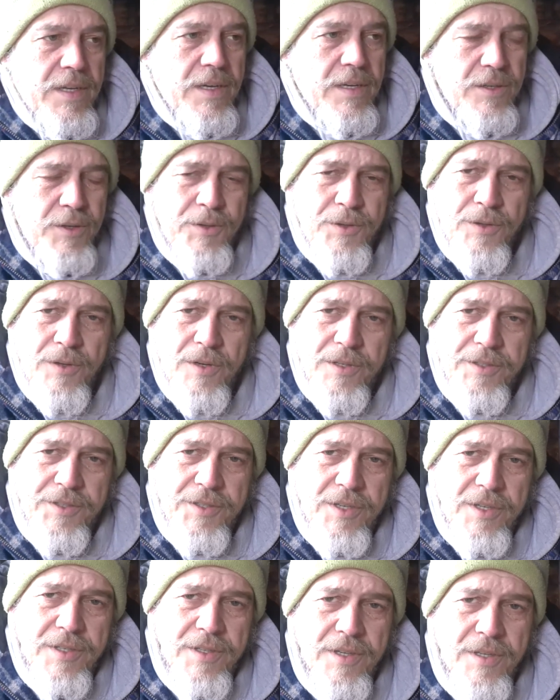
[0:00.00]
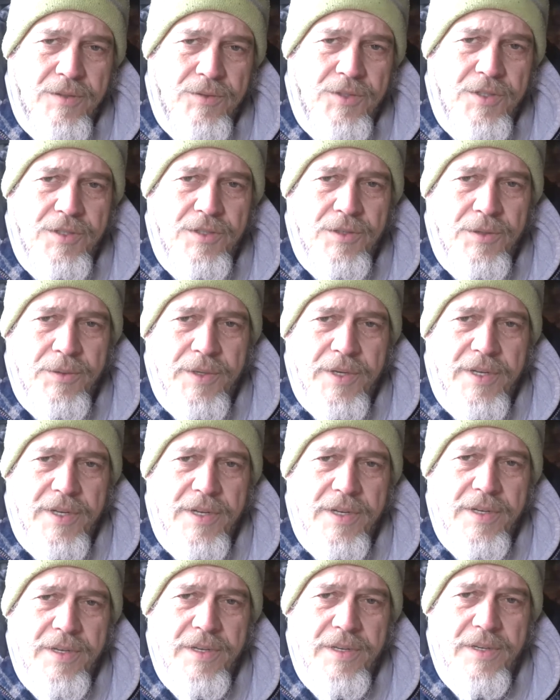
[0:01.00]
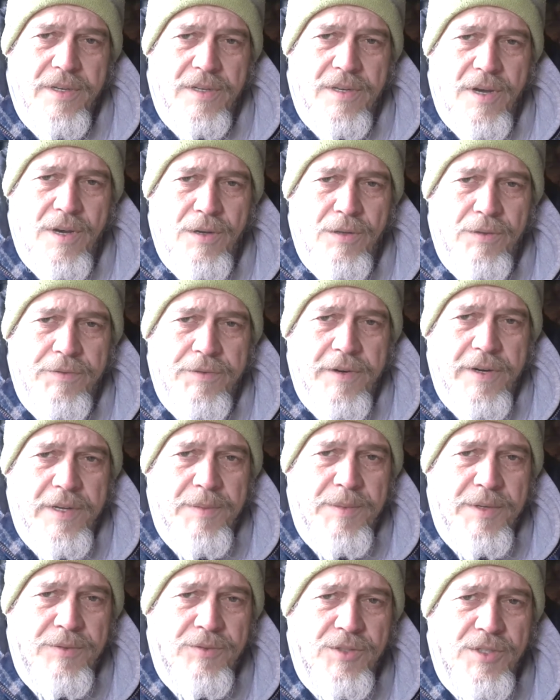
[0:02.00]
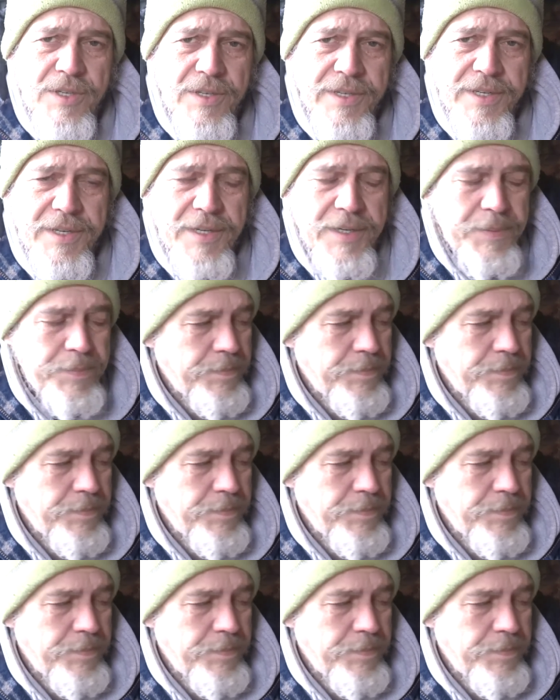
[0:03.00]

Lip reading: and I thought I'd turn those into a cold frame outside.